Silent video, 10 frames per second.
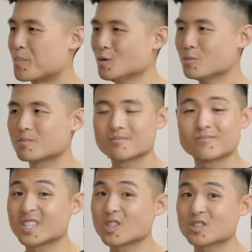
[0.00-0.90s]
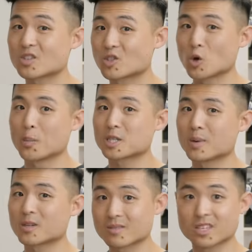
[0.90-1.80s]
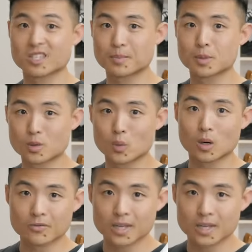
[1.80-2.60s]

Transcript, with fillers: boom, this looks so much better than a typical wall of